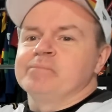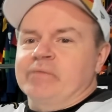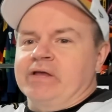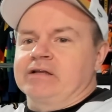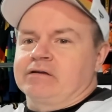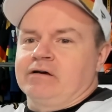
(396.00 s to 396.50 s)

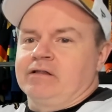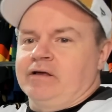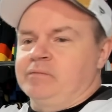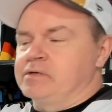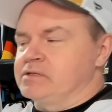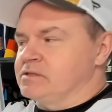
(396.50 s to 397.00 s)
in
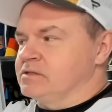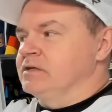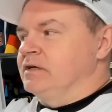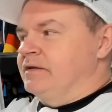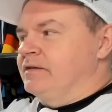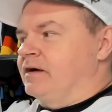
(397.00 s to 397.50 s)
Columbus,
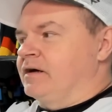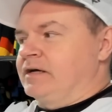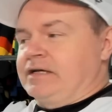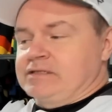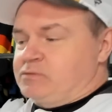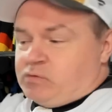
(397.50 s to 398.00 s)

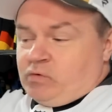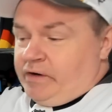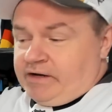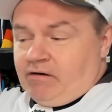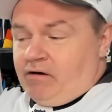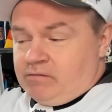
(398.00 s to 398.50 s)
because
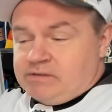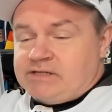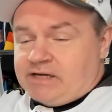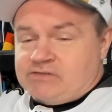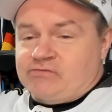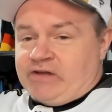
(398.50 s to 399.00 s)
Quick always
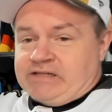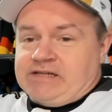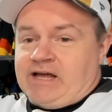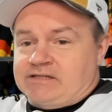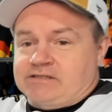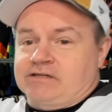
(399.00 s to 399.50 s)
has
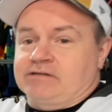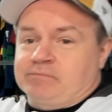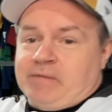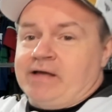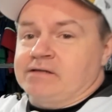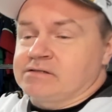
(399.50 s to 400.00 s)
fantastic
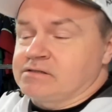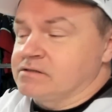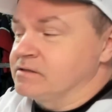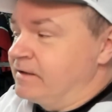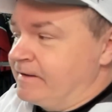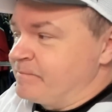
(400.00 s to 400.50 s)
masks.
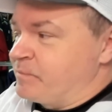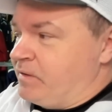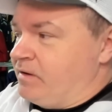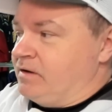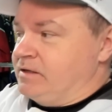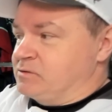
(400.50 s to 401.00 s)

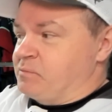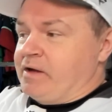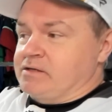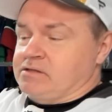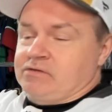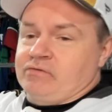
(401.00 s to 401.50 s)
His
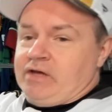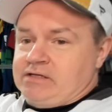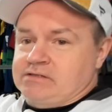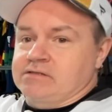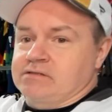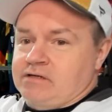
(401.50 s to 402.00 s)
mask in
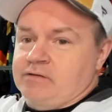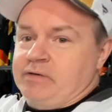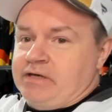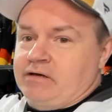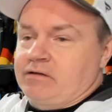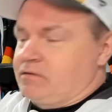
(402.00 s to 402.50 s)
Vegas is going to be
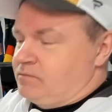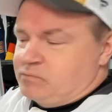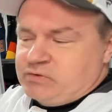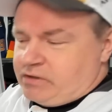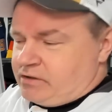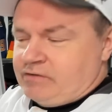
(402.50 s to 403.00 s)
killer.
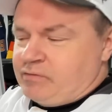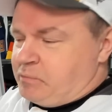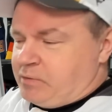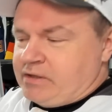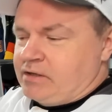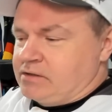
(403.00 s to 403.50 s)
Certain of it,
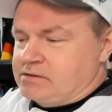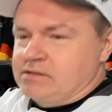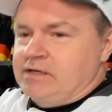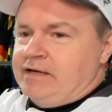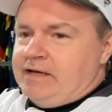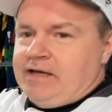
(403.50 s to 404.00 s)
because
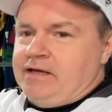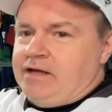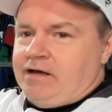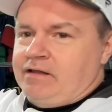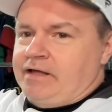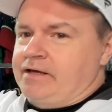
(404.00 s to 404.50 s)
in
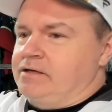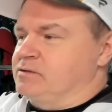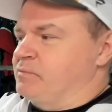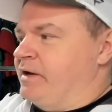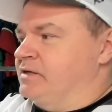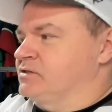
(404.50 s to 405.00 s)
LA, his
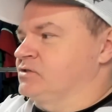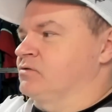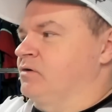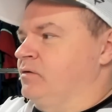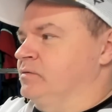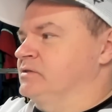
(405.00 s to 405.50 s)
masks
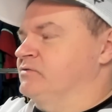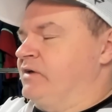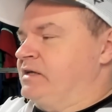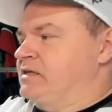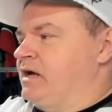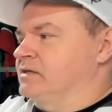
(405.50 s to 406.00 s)
are always
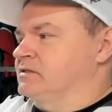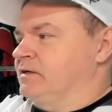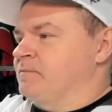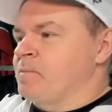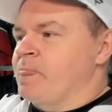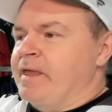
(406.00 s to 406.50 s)
fantastic.
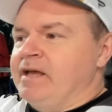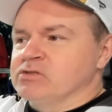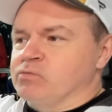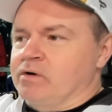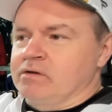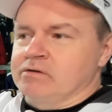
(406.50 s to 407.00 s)
It's
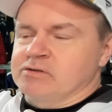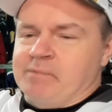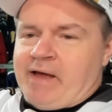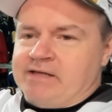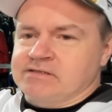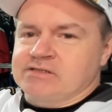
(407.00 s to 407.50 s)
one of those
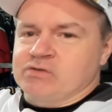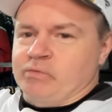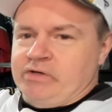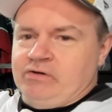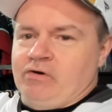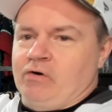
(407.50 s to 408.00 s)
masks that
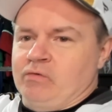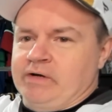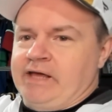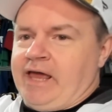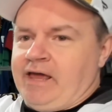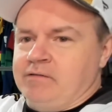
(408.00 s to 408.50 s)
when you go to a
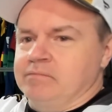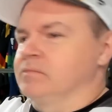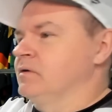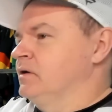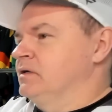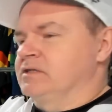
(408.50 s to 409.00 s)
game,
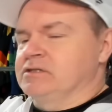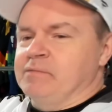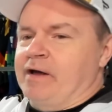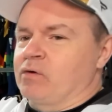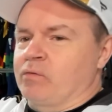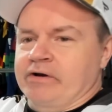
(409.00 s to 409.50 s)
doesn't
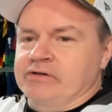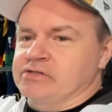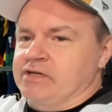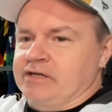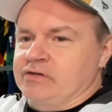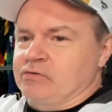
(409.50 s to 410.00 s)
matter where you're
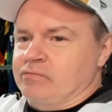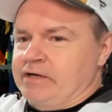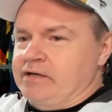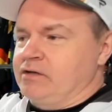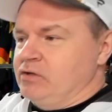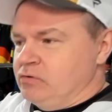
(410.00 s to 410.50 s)
sitting in the
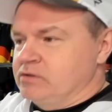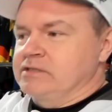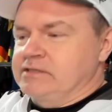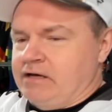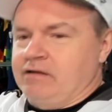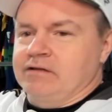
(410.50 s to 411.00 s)
arena, you can
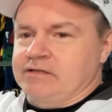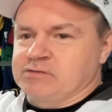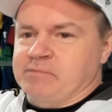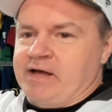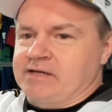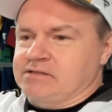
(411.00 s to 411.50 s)
tell his
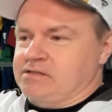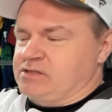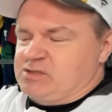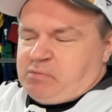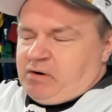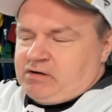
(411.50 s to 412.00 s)
mask is
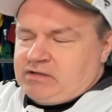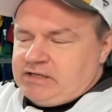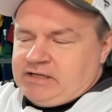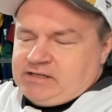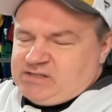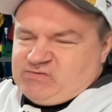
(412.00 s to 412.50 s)

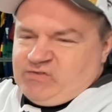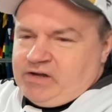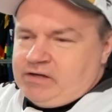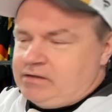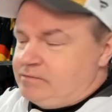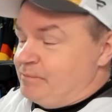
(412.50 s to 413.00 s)
sparkly and it's
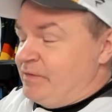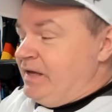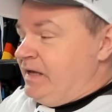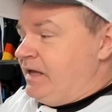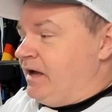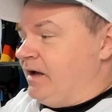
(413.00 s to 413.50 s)
fun. And
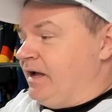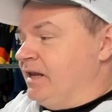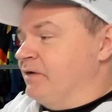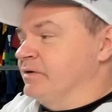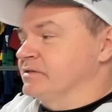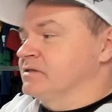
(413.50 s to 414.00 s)
yeah,
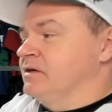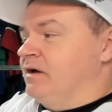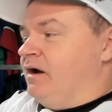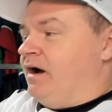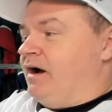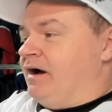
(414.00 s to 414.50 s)
anyways,
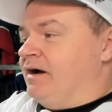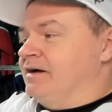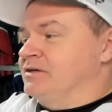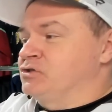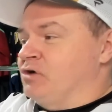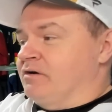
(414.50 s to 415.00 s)

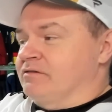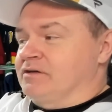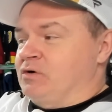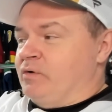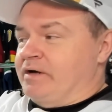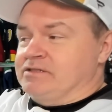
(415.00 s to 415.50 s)
Jonathan
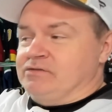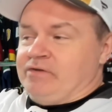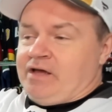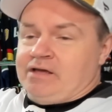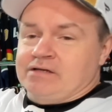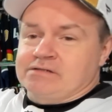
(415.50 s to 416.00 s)
Quick to
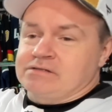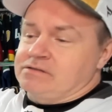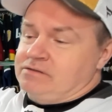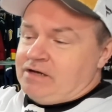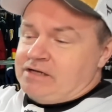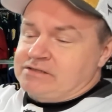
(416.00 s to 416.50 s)
Vegas.
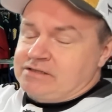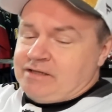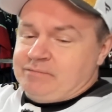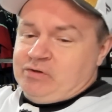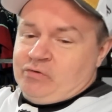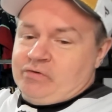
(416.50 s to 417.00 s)
You guys can
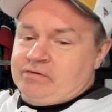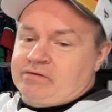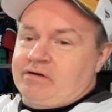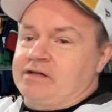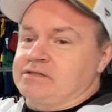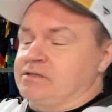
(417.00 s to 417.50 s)
let me know your
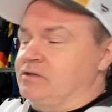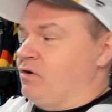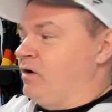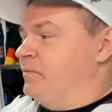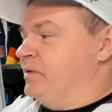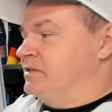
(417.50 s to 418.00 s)
thoughts in the
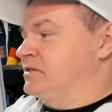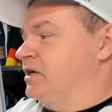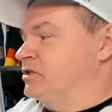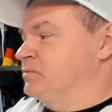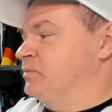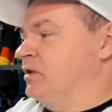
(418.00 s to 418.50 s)
comment
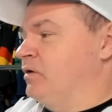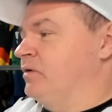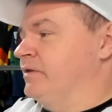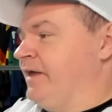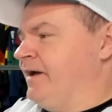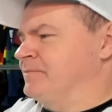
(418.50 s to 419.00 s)
section below
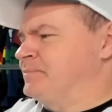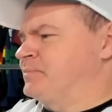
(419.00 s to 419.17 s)
on that.